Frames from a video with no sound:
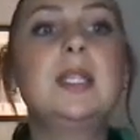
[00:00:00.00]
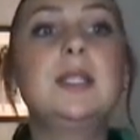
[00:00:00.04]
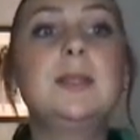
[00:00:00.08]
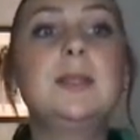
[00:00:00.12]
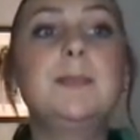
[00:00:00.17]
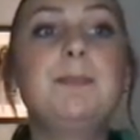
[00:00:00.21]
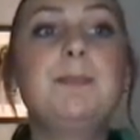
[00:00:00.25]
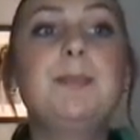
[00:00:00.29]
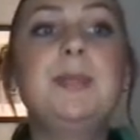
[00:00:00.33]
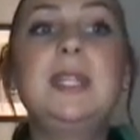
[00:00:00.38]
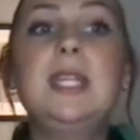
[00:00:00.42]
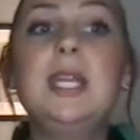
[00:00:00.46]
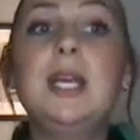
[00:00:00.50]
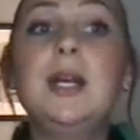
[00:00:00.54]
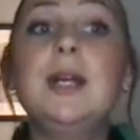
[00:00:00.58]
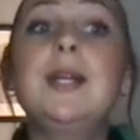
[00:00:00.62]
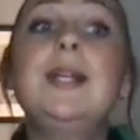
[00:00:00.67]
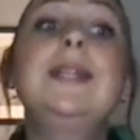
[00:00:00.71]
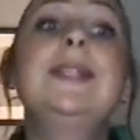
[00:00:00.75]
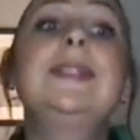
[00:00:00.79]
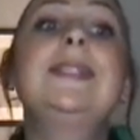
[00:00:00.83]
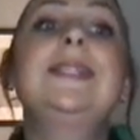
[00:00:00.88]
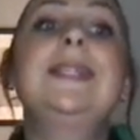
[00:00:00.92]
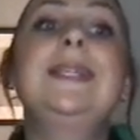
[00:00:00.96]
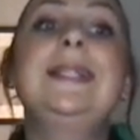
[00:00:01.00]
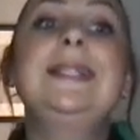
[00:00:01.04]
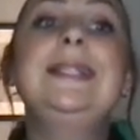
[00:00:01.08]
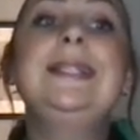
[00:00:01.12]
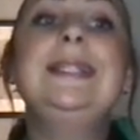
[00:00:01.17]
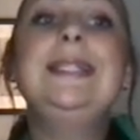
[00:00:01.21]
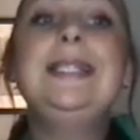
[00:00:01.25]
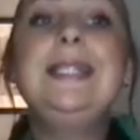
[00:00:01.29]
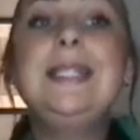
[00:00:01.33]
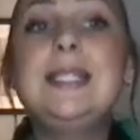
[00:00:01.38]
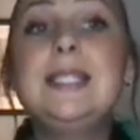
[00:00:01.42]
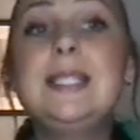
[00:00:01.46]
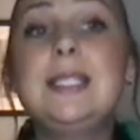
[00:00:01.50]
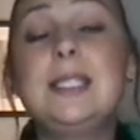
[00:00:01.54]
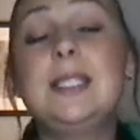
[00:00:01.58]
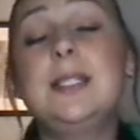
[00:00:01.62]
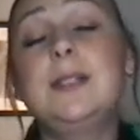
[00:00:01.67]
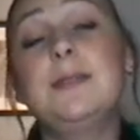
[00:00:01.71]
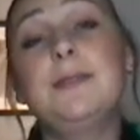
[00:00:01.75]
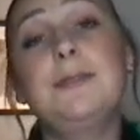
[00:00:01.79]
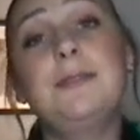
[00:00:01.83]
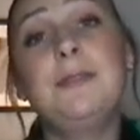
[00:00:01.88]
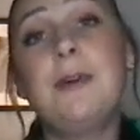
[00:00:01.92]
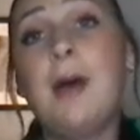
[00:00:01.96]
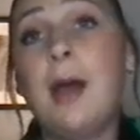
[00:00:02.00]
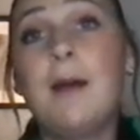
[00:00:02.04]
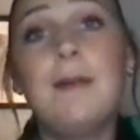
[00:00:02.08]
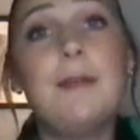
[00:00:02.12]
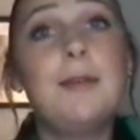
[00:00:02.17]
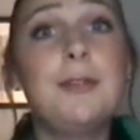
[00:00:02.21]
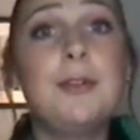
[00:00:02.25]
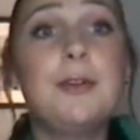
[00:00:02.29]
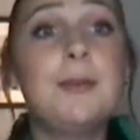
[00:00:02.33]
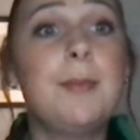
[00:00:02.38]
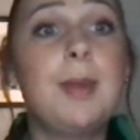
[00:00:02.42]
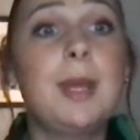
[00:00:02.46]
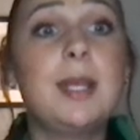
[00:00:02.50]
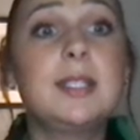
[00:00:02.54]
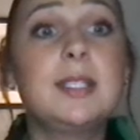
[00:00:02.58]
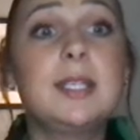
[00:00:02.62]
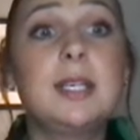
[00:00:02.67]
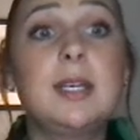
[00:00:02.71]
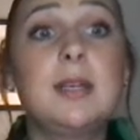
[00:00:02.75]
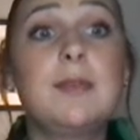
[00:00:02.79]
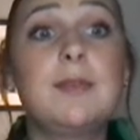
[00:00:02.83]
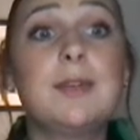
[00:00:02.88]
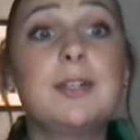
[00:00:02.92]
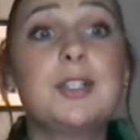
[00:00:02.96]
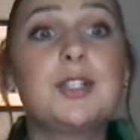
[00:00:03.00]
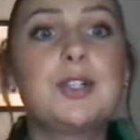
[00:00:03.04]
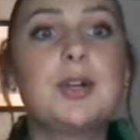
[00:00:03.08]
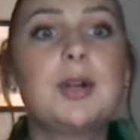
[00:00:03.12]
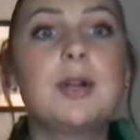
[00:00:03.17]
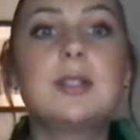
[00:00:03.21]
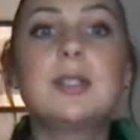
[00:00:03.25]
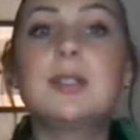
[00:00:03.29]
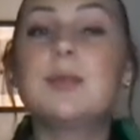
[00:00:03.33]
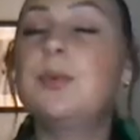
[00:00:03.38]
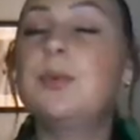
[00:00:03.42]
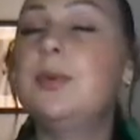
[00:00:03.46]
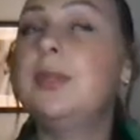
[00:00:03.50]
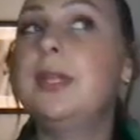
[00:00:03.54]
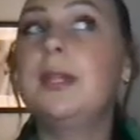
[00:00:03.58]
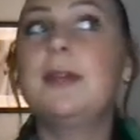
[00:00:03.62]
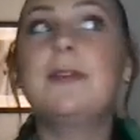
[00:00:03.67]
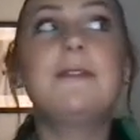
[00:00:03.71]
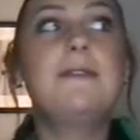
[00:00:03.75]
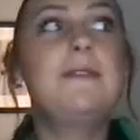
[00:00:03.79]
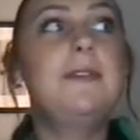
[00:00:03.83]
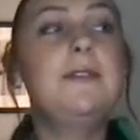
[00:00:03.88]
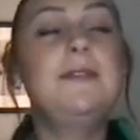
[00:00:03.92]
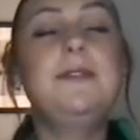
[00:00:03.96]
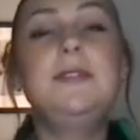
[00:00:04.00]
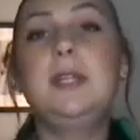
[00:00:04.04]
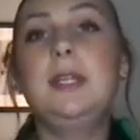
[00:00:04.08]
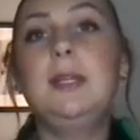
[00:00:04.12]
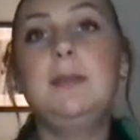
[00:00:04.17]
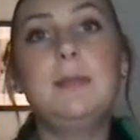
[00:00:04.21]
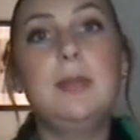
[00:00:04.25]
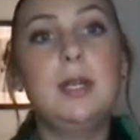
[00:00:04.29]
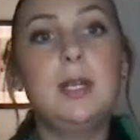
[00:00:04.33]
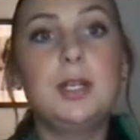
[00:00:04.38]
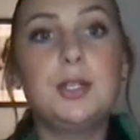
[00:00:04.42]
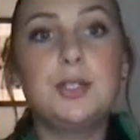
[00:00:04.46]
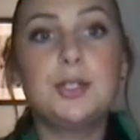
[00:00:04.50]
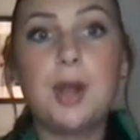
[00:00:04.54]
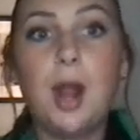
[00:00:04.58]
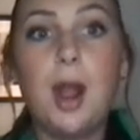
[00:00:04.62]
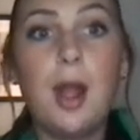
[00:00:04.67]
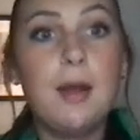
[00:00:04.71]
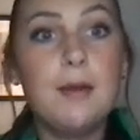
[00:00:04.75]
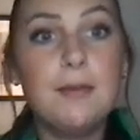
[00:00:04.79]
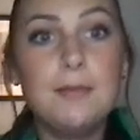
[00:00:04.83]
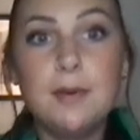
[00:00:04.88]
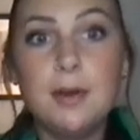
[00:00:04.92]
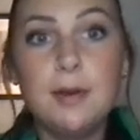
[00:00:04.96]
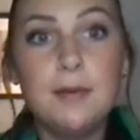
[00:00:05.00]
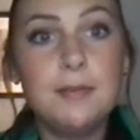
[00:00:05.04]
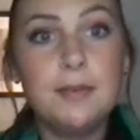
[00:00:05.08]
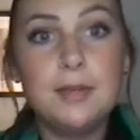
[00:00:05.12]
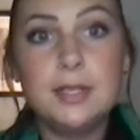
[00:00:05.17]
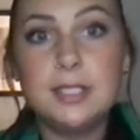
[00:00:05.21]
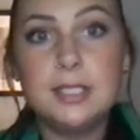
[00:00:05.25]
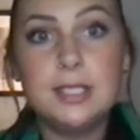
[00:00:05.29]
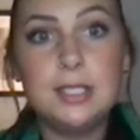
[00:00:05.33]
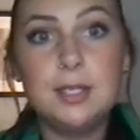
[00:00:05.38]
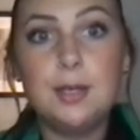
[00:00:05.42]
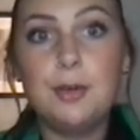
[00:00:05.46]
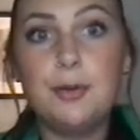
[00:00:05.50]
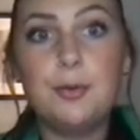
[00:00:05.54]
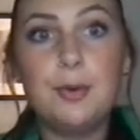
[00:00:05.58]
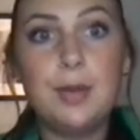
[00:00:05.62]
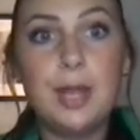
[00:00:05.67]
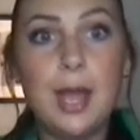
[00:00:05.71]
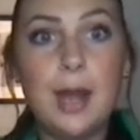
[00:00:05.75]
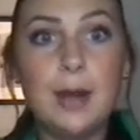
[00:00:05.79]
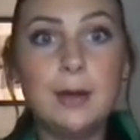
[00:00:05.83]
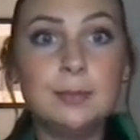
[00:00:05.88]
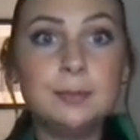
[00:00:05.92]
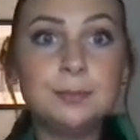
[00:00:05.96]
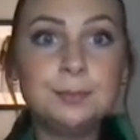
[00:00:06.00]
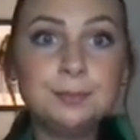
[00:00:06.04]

But there is at least 5 other Mexican restaurants within a 15-minute drive of Castillo Real.